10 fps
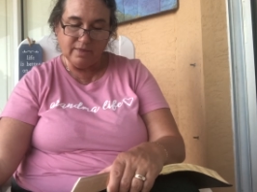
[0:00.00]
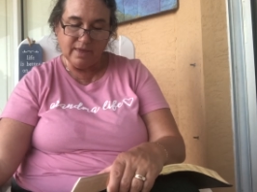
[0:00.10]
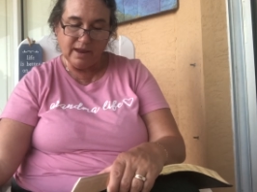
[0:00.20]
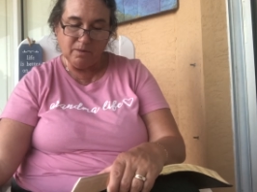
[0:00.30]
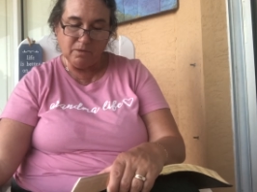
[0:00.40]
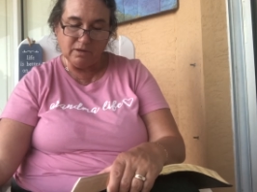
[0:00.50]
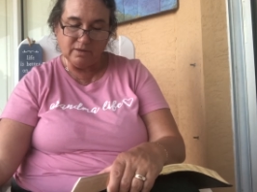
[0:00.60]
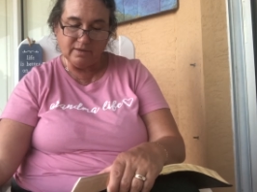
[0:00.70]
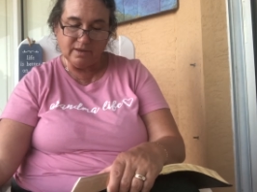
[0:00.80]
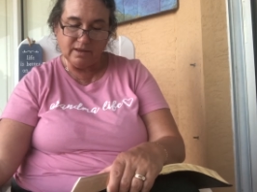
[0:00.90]
then among
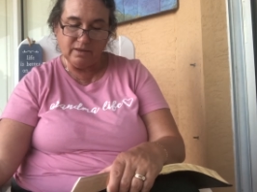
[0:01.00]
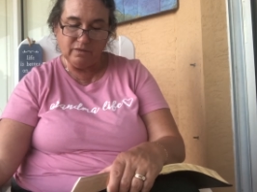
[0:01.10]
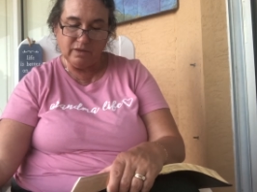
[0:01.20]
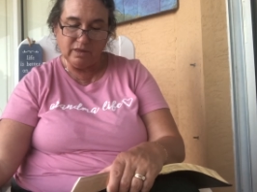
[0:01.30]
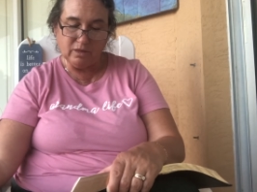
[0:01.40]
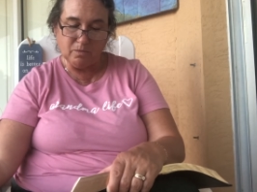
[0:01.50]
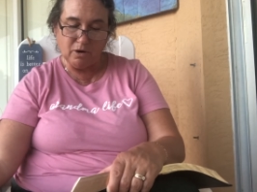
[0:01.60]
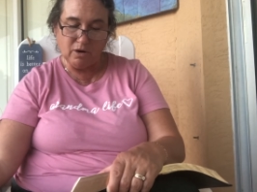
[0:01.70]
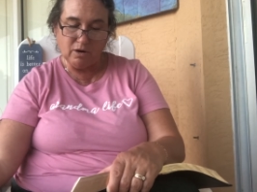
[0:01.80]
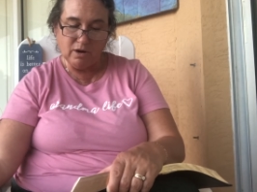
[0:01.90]
the sons of
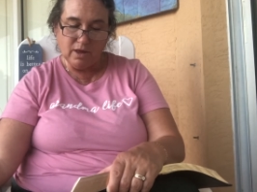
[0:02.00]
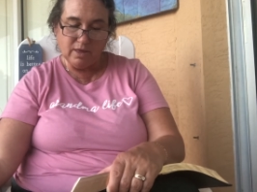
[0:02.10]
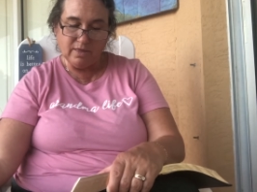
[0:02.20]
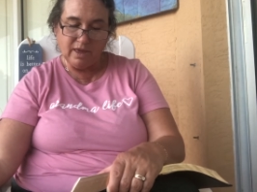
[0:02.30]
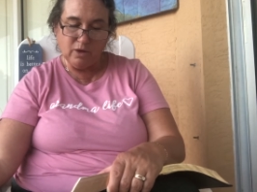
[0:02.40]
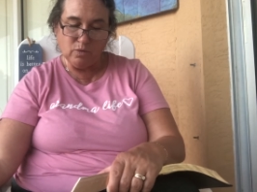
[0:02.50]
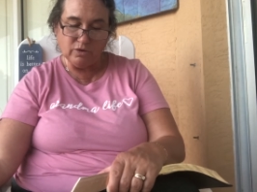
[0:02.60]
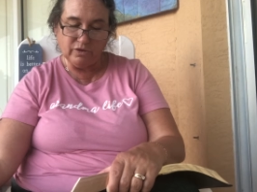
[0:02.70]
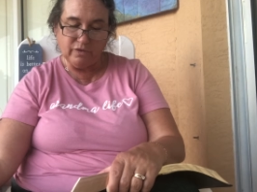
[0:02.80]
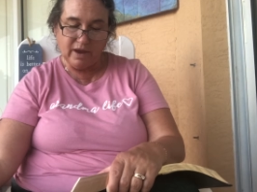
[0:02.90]
Ithamar they were
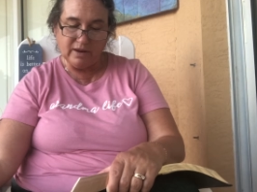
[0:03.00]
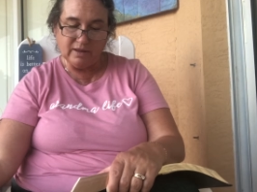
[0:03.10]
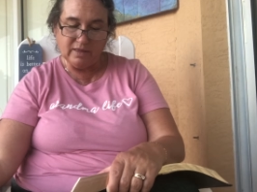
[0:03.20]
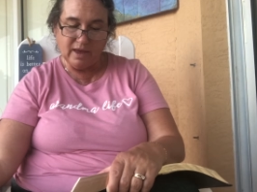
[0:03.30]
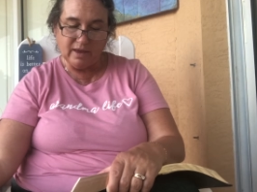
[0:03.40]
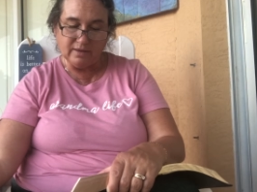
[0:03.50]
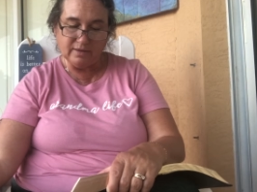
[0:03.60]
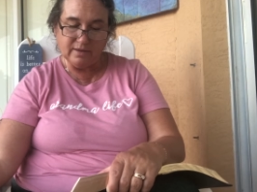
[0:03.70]
divided thus.